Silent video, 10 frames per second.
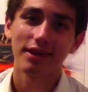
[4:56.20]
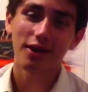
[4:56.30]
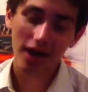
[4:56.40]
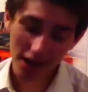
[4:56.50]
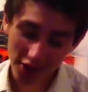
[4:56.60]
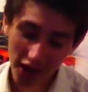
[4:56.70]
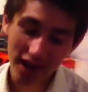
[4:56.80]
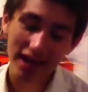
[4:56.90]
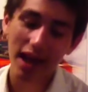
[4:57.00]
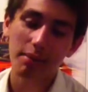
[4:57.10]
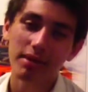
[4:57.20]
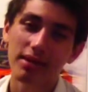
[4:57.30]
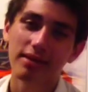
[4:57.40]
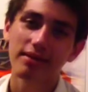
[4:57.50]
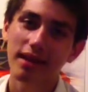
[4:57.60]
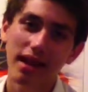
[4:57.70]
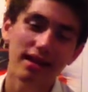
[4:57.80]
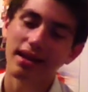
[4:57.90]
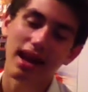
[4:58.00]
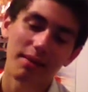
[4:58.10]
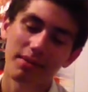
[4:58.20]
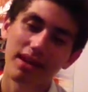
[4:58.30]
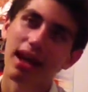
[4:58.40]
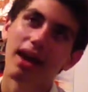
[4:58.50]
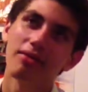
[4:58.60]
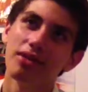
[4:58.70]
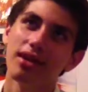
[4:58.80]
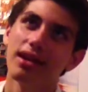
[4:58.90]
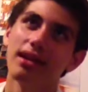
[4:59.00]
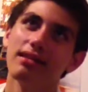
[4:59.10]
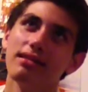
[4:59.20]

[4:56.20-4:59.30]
Hashtag it happens. Not it happens. I haven't done it yet.